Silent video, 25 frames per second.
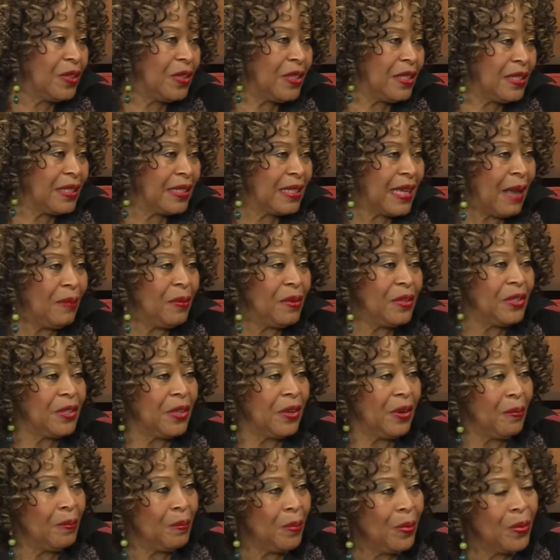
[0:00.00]
to establish
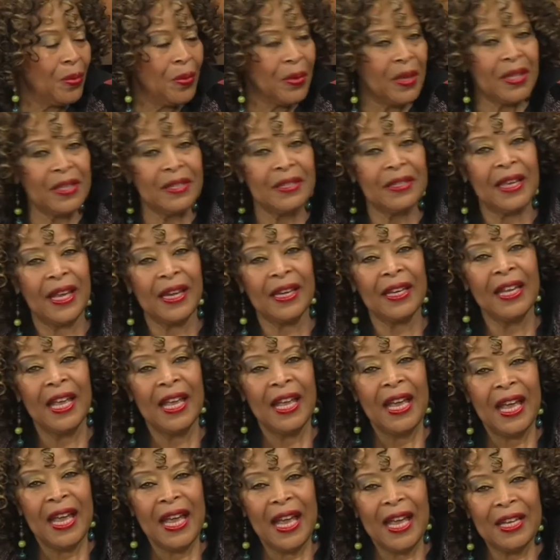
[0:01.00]
their importance and,
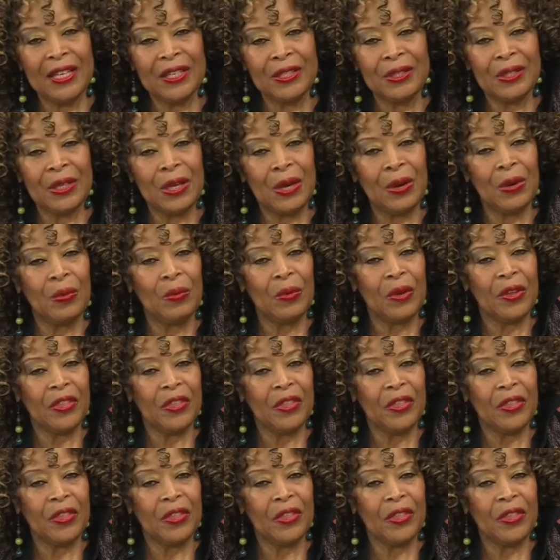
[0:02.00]
and to know